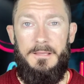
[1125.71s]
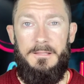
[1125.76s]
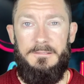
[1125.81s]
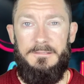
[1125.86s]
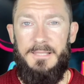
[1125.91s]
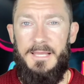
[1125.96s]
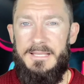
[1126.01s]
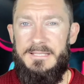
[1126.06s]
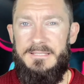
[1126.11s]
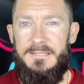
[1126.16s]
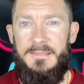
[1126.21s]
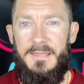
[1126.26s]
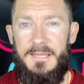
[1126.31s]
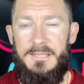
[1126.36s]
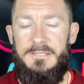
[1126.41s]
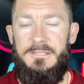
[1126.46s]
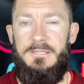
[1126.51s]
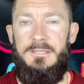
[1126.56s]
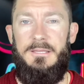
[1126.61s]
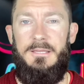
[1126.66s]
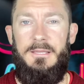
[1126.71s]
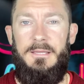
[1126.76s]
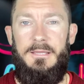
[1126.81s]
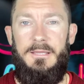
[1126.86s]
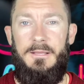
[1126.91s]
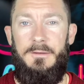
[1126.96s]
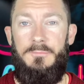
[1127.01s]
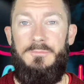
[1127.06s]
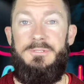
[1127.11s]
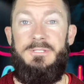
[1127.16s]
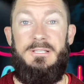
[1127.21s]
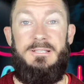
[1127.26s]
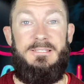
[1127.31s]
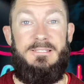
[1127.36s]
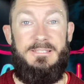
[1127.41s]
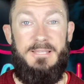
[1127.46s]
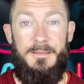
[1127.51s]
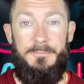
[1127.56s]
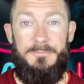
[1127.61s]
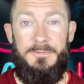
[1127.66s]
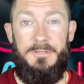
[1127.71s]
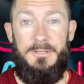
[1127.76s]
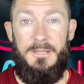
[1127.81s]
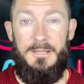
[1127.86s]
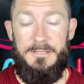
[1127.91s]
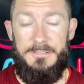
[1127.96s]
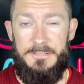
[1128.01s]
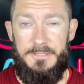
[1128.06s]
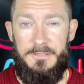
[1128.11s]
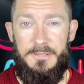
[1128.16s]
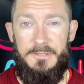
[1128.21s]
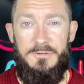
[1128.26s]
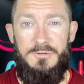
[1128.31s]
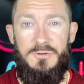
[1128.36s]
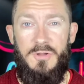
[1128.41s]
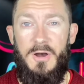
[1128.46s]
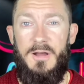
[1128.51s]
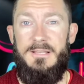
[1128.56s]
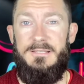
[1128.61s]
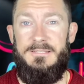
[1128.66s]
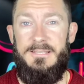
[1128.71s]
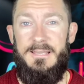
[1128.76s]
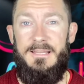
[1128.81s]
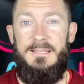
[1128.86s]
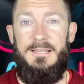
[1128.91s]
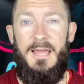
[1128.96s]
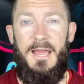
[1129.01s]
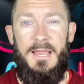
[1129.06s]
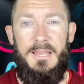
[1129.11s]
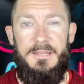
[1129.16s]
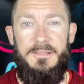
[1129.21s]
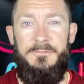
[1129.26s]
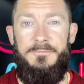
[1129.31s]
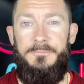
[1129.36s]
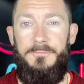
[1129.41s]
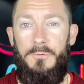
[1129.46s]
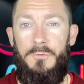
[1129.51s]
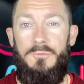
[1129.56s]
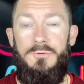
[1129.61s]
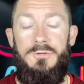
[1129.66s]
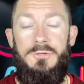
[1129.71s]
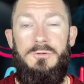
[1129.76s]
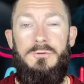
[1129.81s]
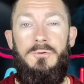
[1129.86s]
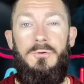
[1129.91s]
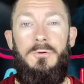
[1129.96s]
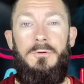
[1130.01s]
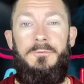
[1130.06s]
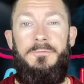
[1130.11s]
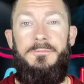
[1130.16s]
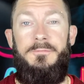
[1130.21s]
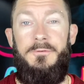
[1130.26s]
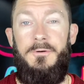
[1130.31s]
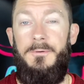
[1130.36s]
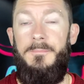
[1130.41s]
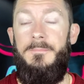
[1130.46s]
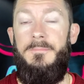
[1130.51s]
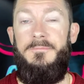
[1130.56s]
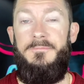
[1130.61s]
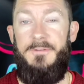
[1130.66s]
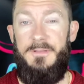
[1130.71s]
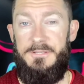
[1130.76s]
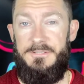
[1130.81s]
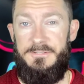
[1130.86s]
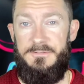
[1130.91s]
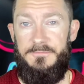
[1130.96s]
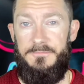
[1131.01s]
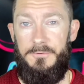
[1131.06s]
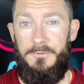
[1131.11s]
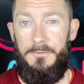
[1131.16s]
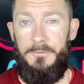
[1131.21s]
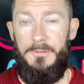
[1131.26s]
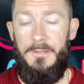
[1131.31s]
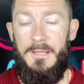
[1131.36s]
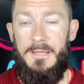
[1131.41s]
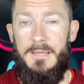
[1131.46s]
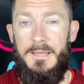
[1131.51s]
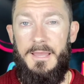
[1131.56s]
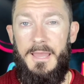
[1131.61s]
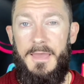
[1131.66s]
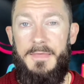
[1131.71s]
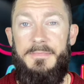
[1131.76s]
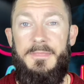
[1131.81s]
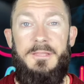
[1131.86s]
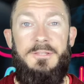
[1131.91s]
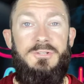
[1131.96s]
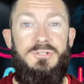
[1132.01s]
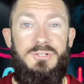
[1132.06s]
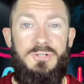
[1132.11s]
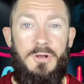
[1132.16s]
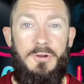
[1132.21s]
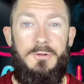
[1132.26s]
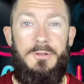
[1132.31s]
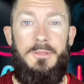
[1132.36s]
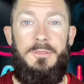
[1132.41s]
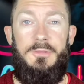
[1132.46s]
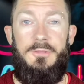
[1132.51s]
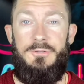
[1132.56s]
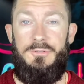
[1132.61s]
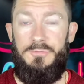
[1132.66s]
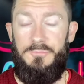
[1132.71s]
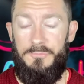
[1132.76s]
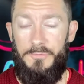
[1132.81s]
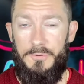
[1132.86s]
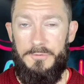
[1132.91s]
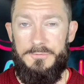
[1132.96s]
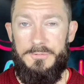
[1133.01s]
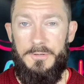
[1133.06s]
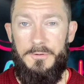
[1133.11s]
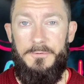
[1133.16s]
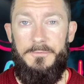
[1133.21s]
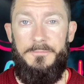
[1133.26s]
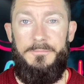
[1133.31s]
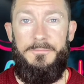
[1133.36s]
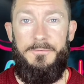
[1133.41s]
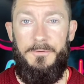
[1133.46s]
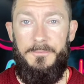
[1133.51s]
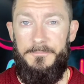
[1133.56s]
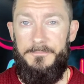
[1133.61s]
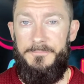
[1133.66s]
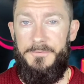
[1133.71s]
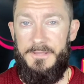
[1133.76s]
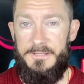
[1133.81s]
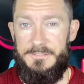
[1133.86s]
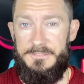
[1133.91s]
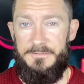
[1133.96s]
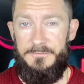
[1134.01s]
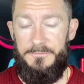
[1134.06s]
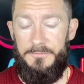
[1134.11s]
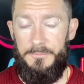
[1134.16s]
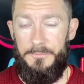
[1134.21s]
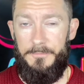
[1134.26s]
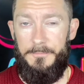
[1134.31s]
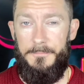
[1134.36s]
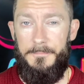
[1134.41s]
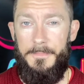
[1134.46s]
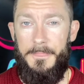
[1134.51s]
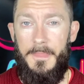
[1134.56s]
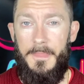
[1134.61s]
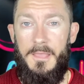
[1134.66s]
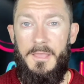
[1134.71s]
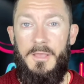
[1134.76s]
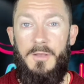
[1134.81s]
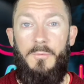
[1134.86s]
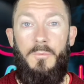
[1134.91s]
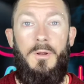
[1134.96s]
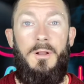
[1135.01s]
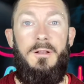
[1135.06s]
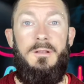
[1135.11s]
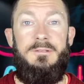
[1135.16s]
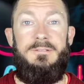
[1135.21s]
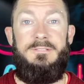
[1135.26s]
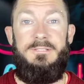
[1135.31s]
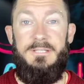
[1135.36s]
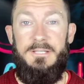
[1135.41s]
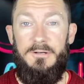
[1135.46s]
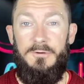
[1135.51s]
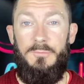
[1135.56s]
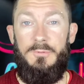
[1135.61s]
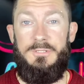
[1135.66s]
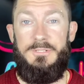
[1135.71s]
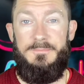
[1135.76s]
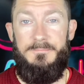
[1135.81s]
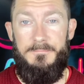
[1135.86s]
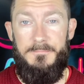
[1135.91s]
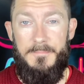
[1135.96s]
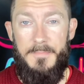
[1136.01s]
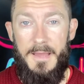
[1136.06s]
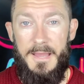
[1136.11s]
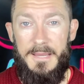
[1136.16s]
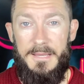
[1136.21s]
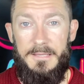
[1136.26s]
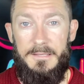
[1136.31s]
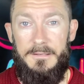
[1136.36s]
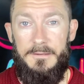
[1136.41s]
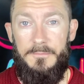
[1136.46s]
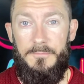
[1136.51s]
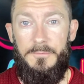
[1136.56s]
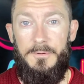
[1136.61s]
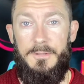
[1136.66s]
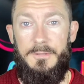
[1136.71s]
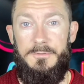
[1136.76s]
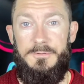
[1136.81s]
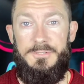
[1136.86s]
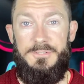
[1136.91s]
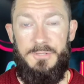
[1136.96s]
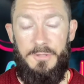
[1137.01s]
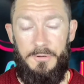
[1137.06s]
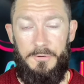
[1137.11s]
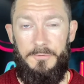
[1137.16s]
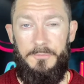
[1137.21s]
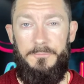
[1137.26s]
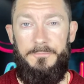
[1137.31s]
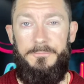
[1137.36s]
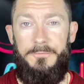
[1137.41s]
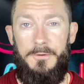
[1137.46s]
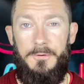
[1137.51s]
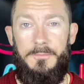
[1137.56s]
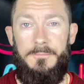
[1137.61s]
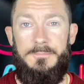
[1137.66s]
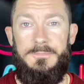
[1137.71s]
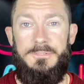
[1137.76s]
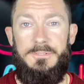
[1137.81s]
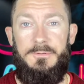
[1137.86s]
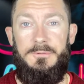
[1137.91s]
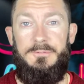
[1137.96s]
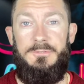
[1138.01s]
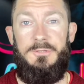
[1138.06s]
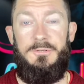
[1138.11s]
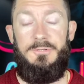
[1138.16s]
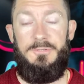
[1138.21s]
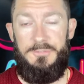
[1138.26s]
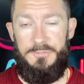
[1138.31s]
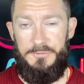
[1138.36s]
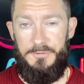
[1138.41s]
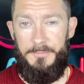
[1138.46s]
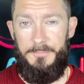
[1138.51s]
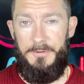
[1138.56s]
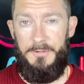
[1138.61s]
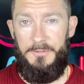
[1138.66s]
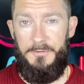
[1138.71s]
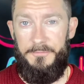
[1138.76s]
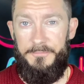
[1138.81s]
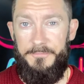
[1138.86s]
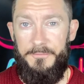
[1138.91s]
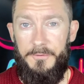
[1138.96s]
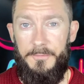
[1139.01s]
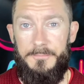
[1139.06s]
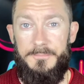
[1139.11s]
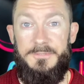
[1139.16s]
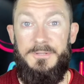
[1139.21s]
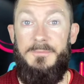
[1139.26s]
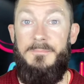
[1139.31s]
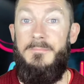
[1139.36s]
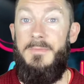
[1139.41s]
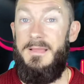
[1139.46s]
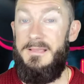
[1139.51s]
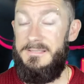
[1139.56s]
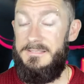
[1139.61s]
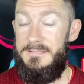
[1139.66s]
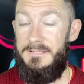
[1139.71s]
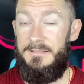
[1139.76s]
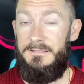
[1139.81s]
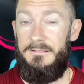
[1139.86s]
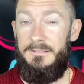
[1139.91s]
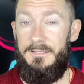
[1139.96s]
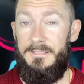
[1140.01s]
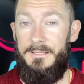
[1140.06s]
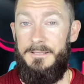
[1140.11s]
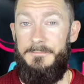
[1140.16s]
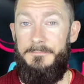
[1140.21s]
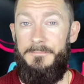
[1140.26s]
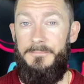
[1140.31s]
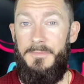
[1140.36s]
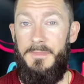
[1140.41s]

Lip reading: Later that year, it was accepted into the 1984 New York Film Festival and then shown at the Toronto Film Festival, where a deal was made in Circle Films to distribute the film domestically.